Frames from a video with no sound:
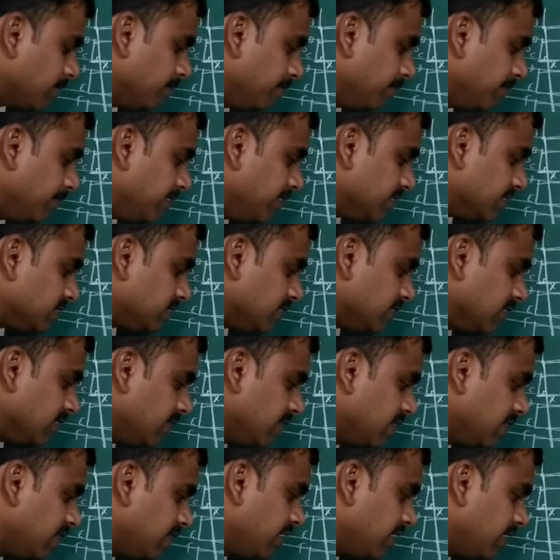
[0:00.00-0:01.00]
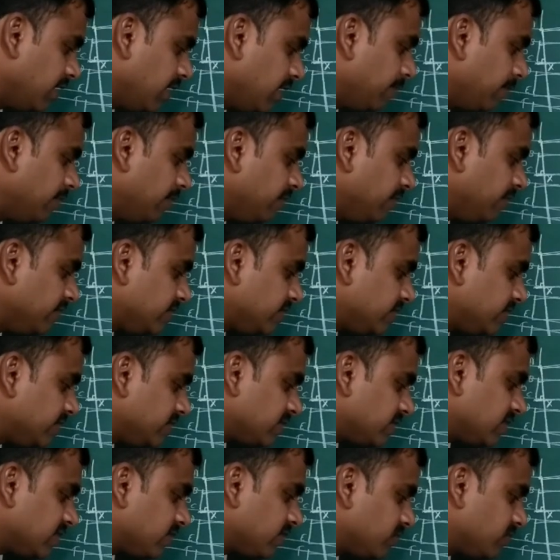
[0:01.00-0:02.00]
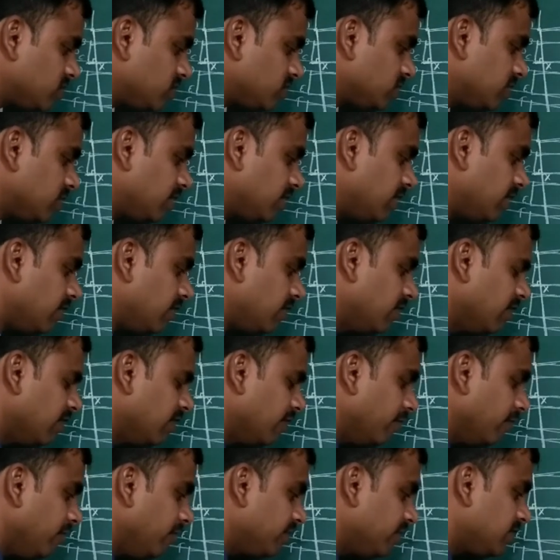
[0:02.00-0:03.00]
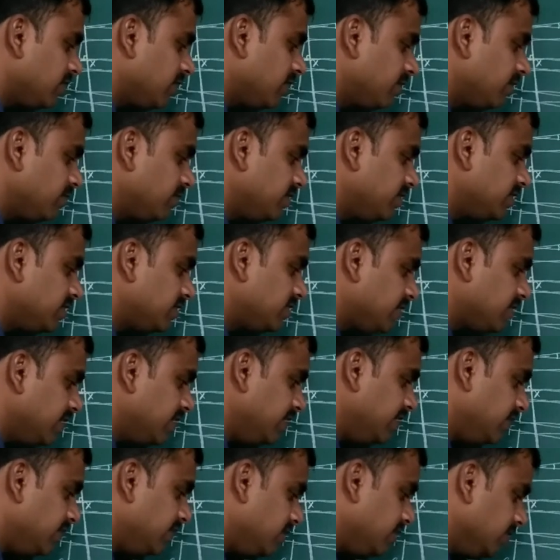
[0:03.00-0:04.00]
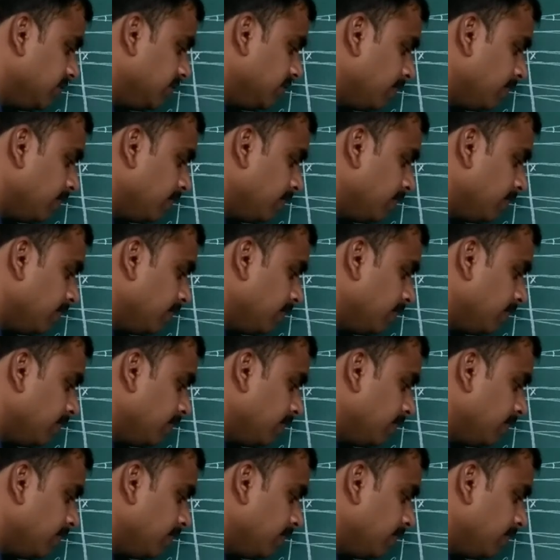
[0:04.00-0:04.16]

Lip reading: BC. AB, which is equals to the width of the slit,